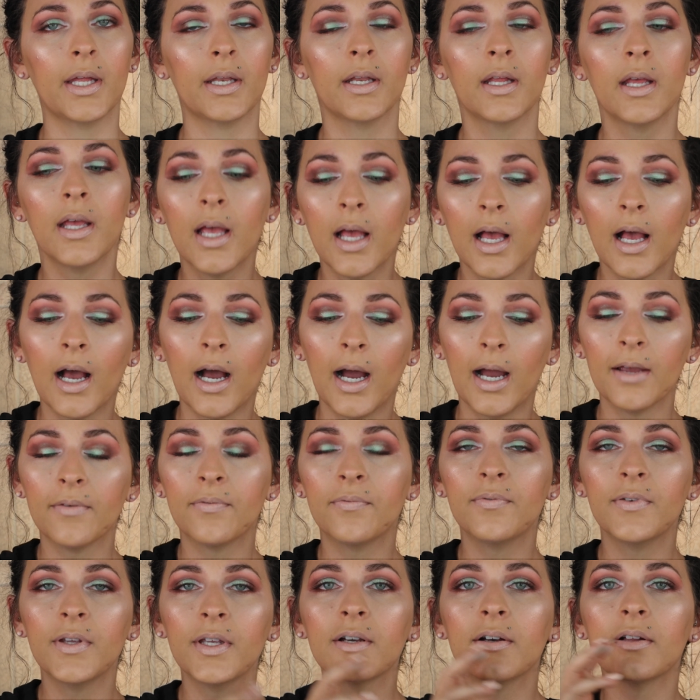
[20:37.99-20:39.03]
But
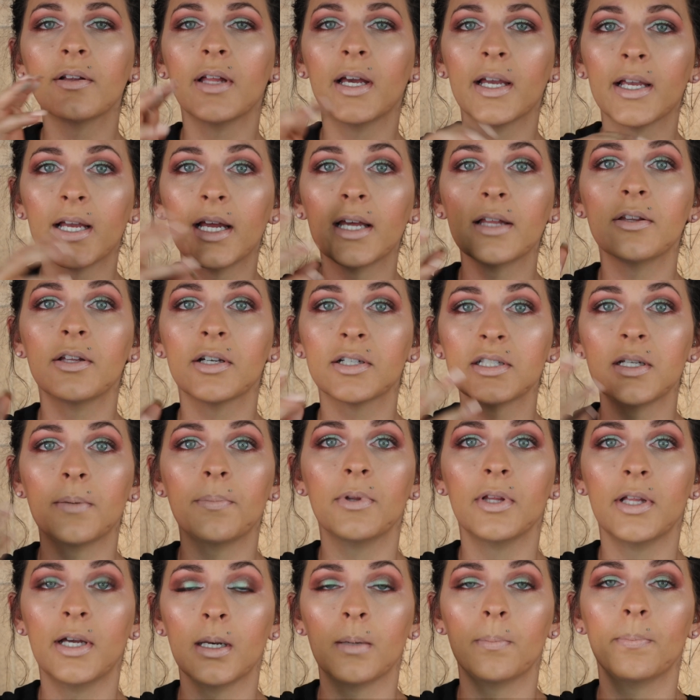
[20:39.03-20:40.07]
I feel like I
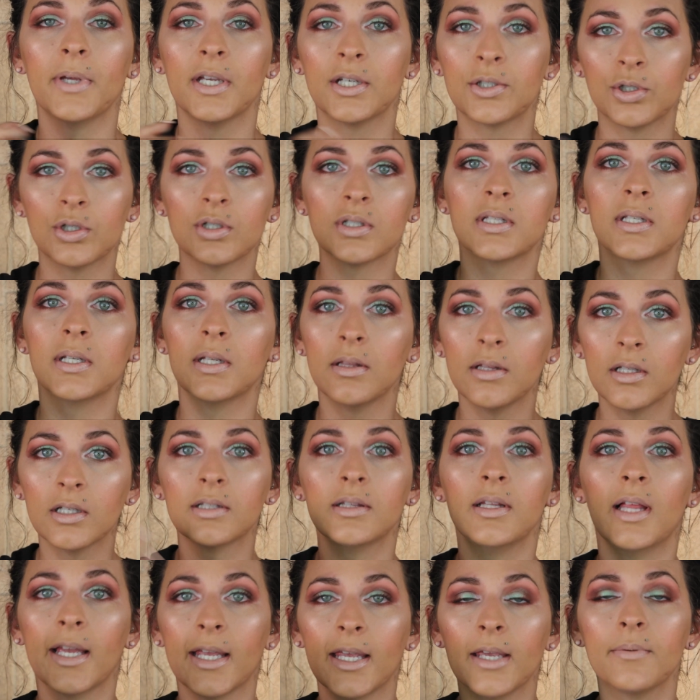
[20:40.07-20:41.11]
looked up a lot of pictures, and
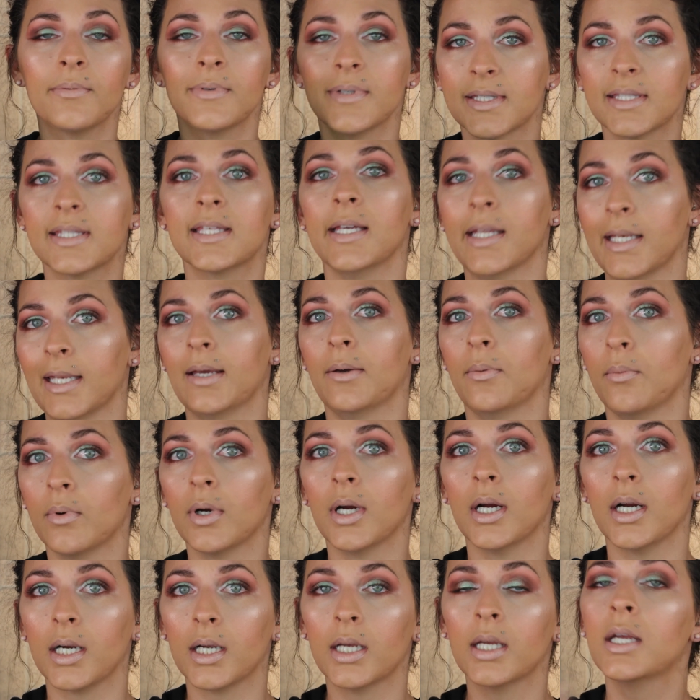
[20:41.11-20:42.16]
it looked like it was
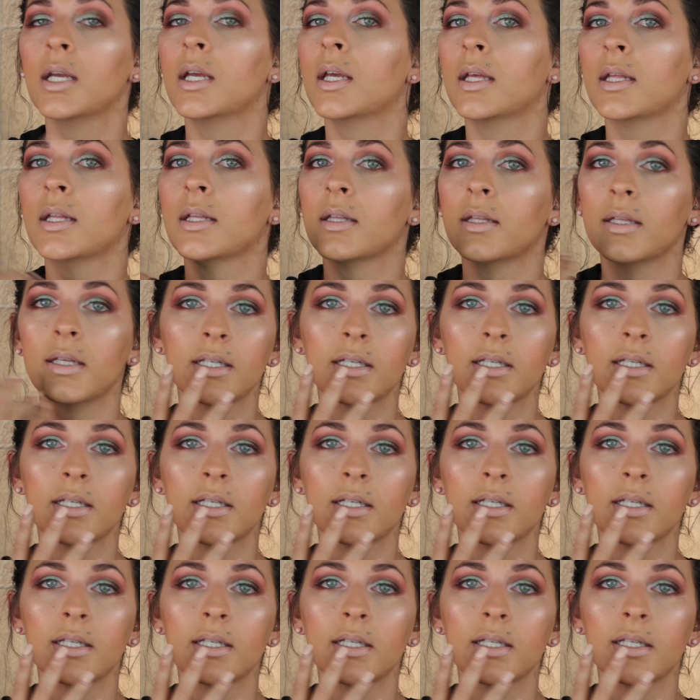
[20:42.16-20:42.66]
gonna work.